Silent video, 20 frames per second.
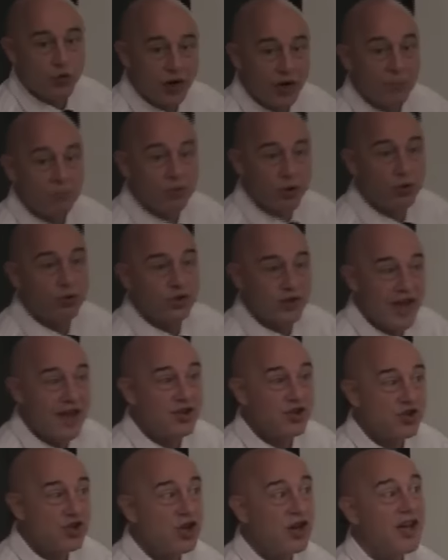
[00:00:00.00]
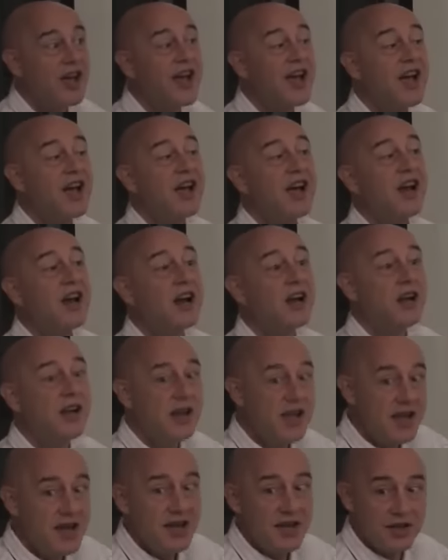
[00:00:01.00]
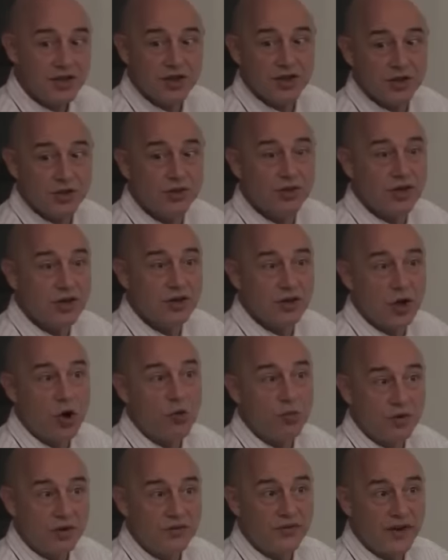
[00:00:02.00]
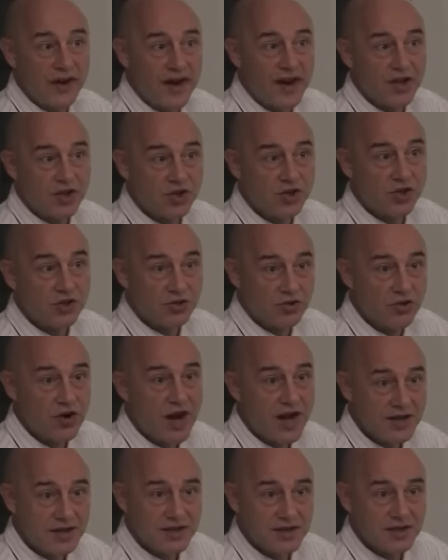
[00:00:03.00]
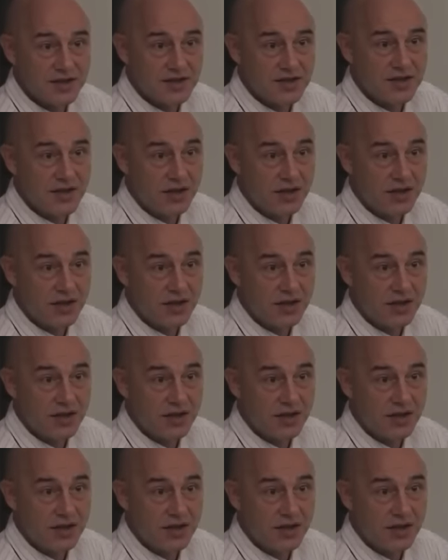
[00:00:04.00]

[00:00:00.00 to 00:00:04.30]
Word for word: will potentially lead to the global financial crisis,